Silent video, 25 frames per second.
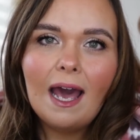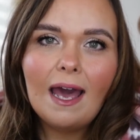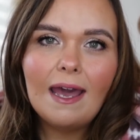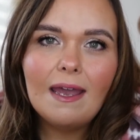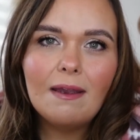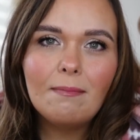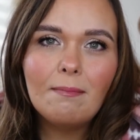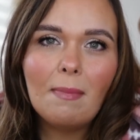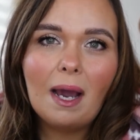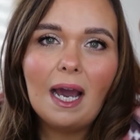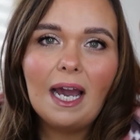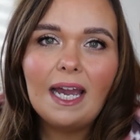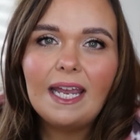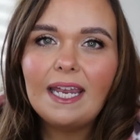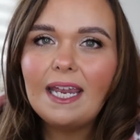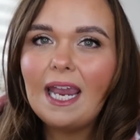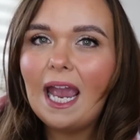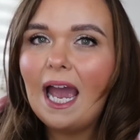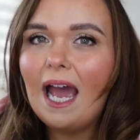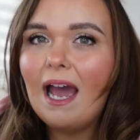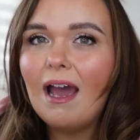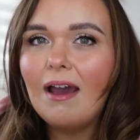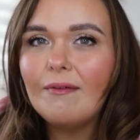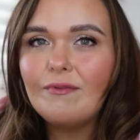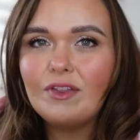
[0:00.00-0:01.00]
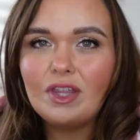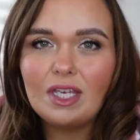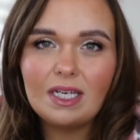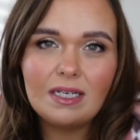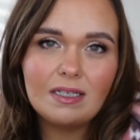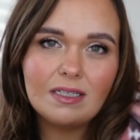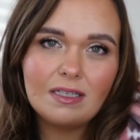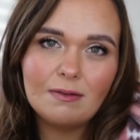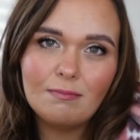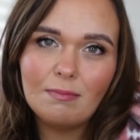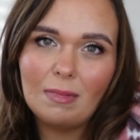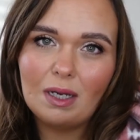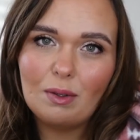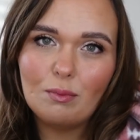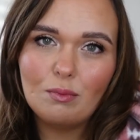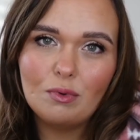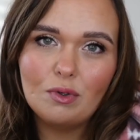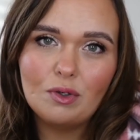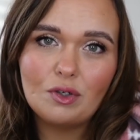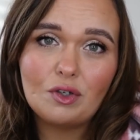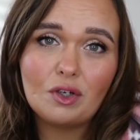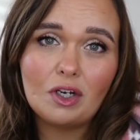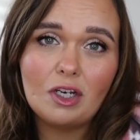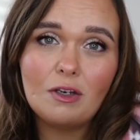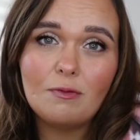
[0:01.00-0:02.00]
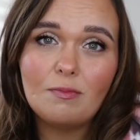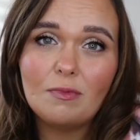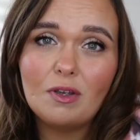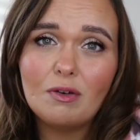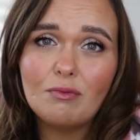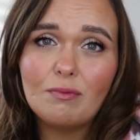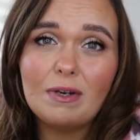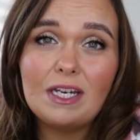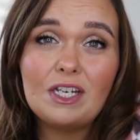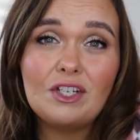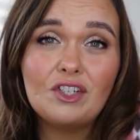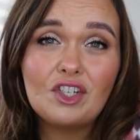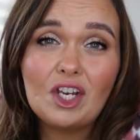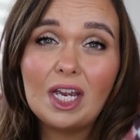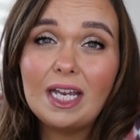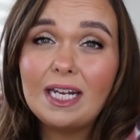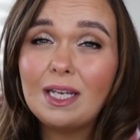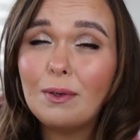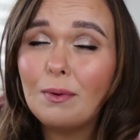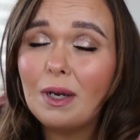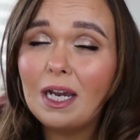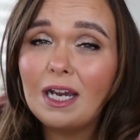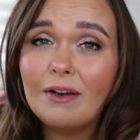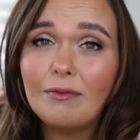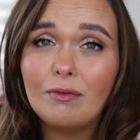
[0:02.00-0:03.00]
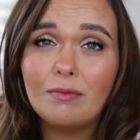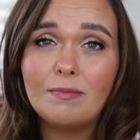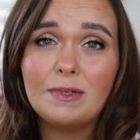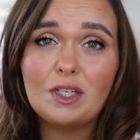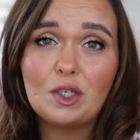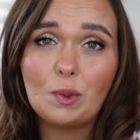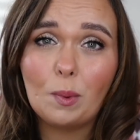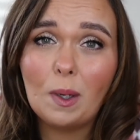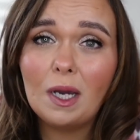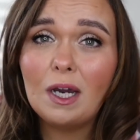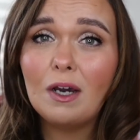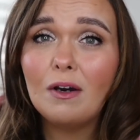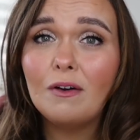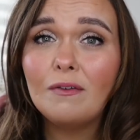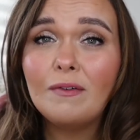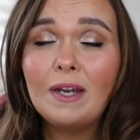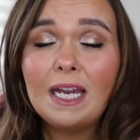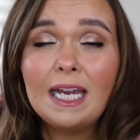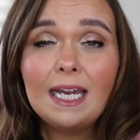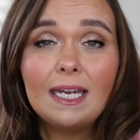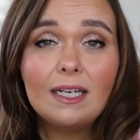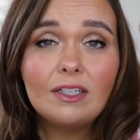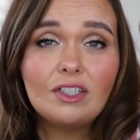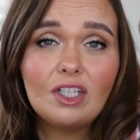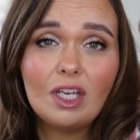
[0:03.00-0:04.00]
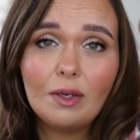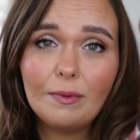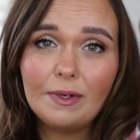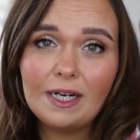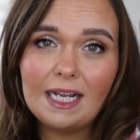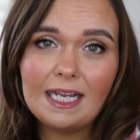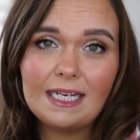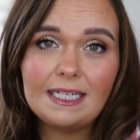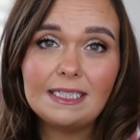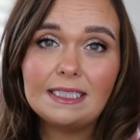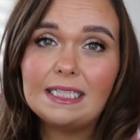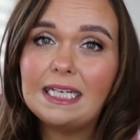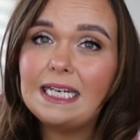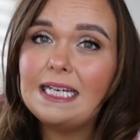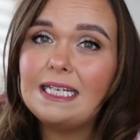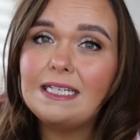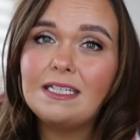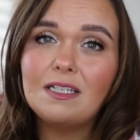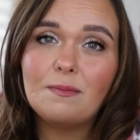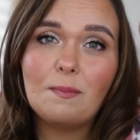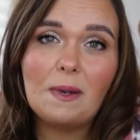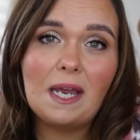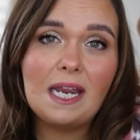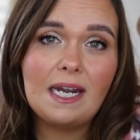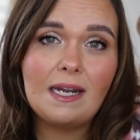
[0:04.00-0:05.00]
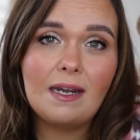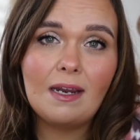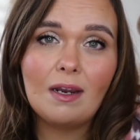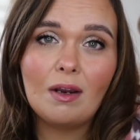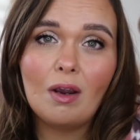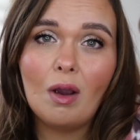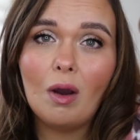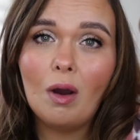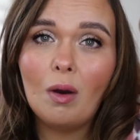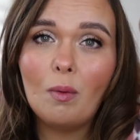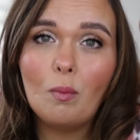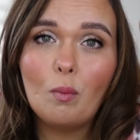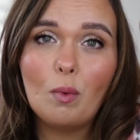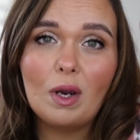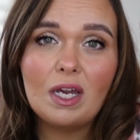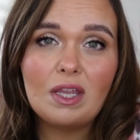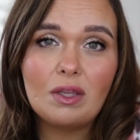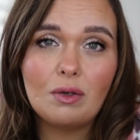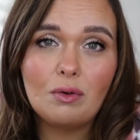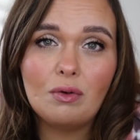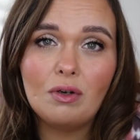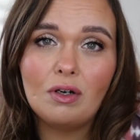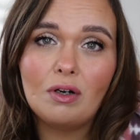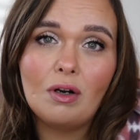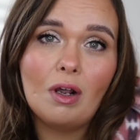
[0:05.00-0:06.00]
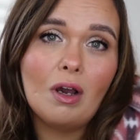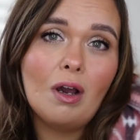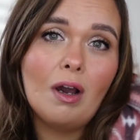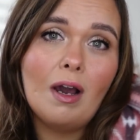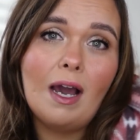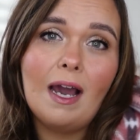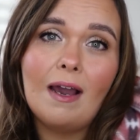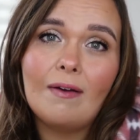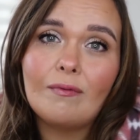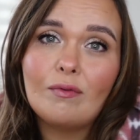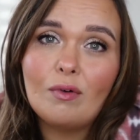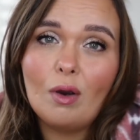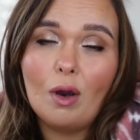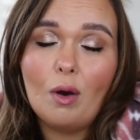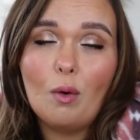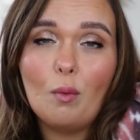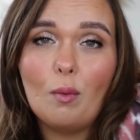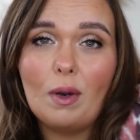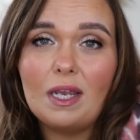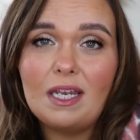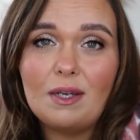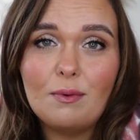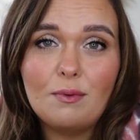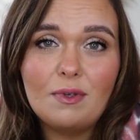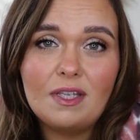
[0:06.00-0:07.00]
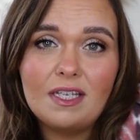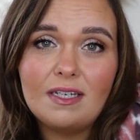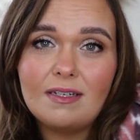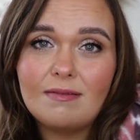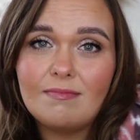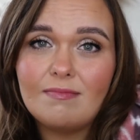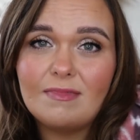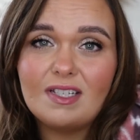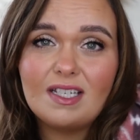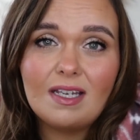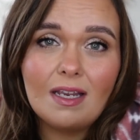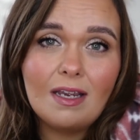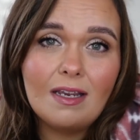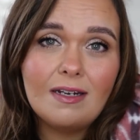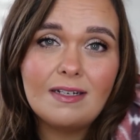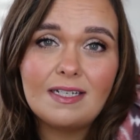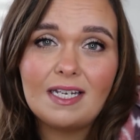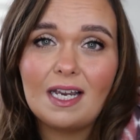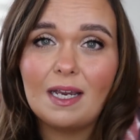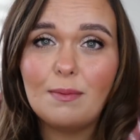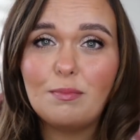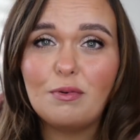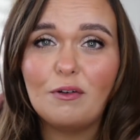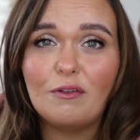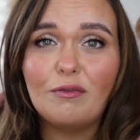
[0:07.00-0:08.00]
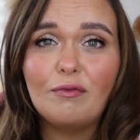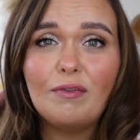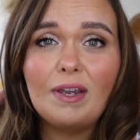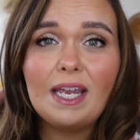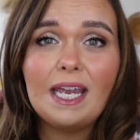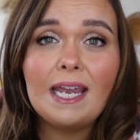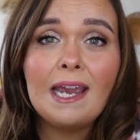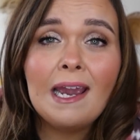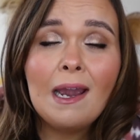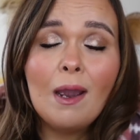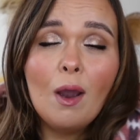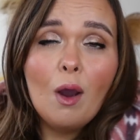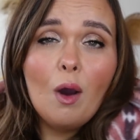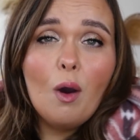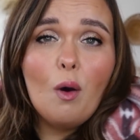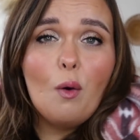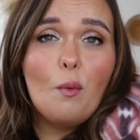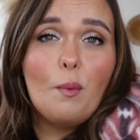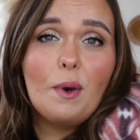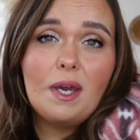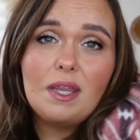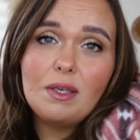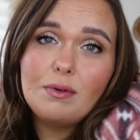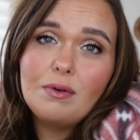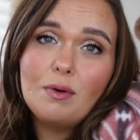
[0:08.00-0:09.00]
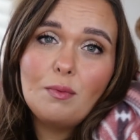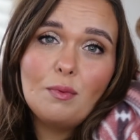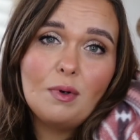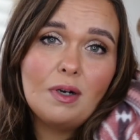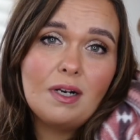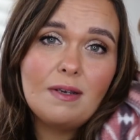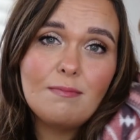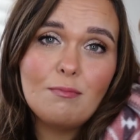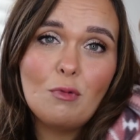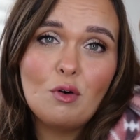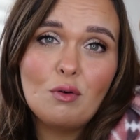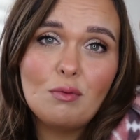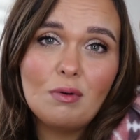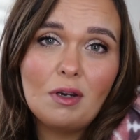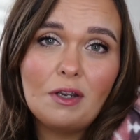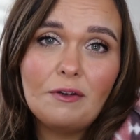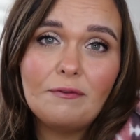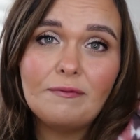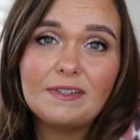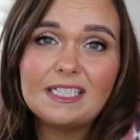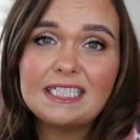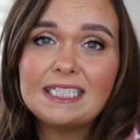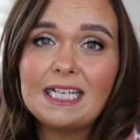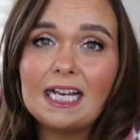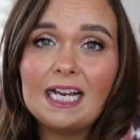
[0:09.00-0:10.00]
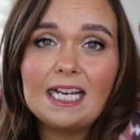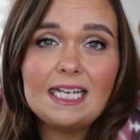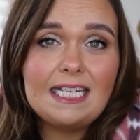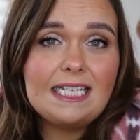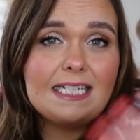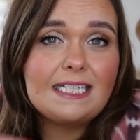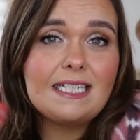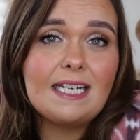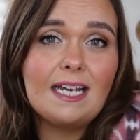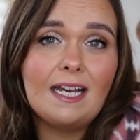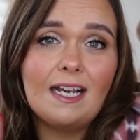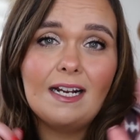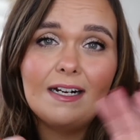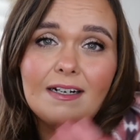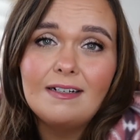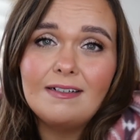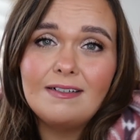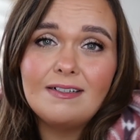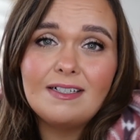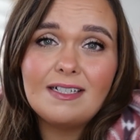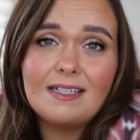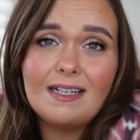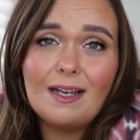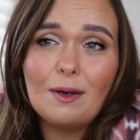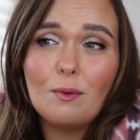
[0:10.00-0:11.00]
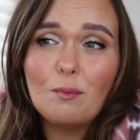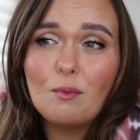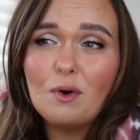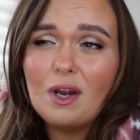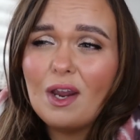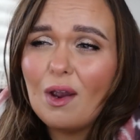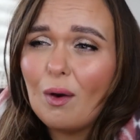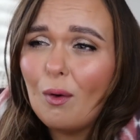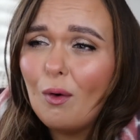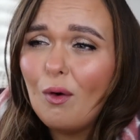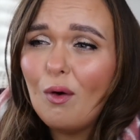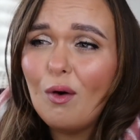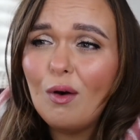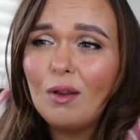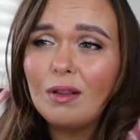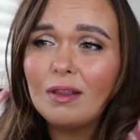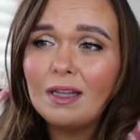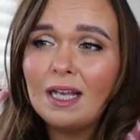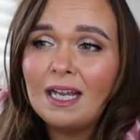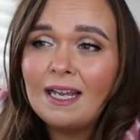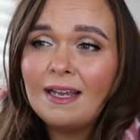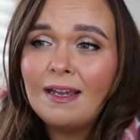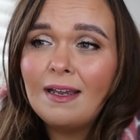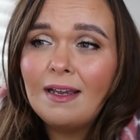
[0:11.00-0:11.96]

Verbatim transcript: um I have things in my wardrobe that range anywhere from a 12 to an 18 depending on whether or not I've got away with a certain type of fit or whether I want it more oversized and we're all